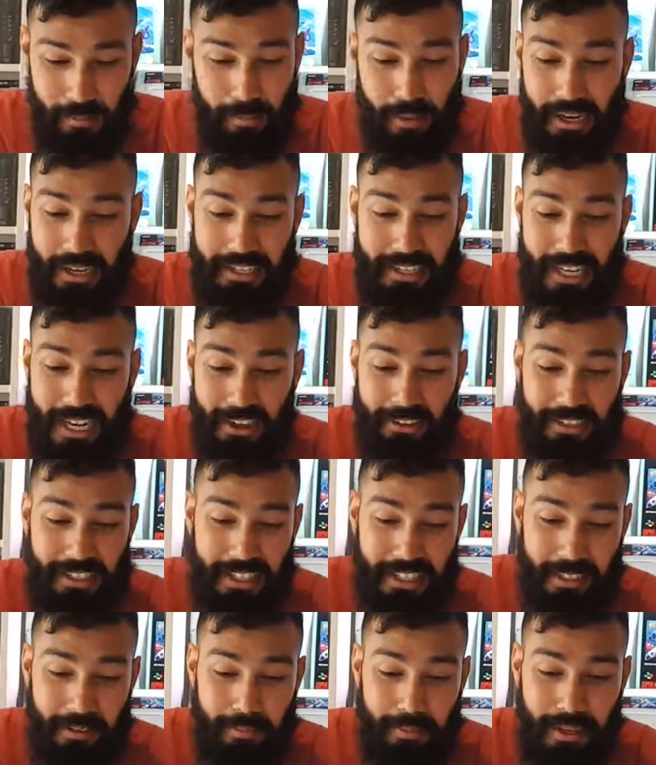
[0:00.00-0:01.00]
Buy now on
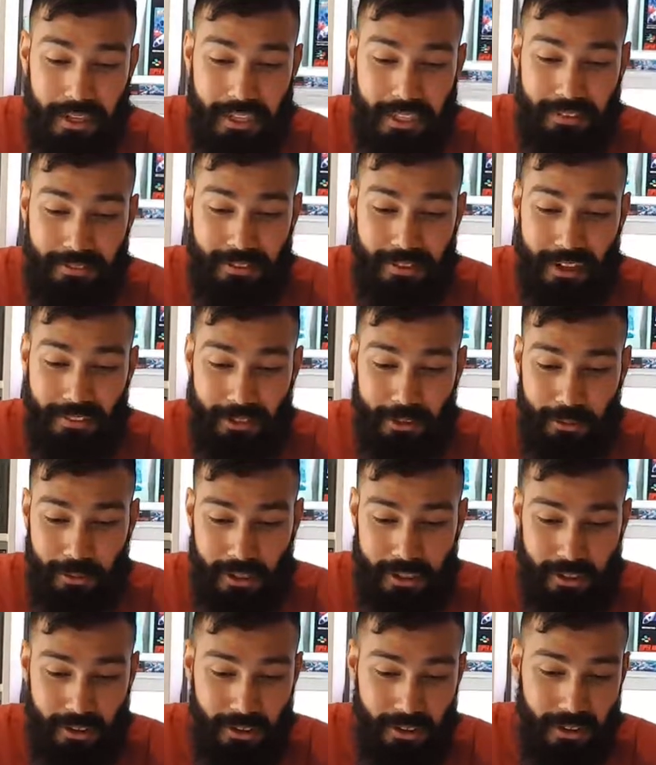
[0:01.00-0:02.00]
eBay if you have a
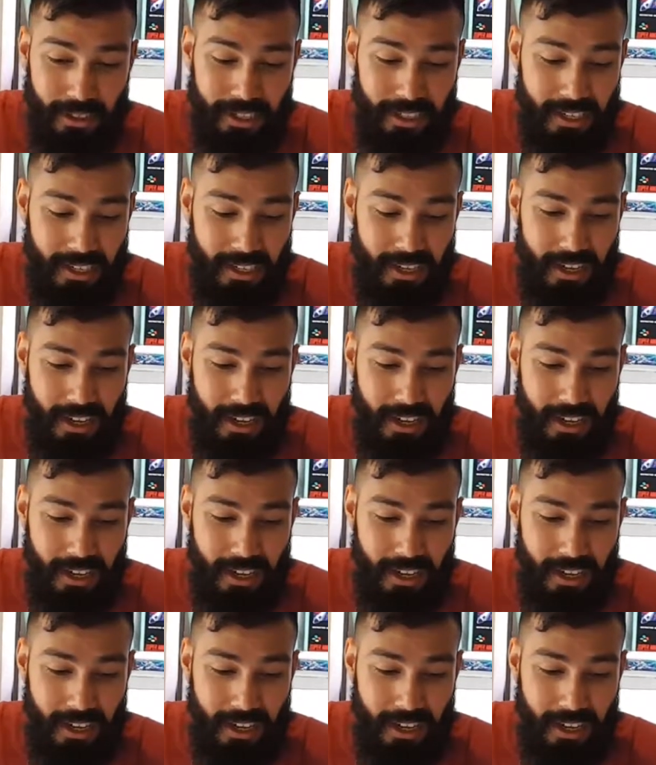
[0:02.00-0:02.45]
quick look.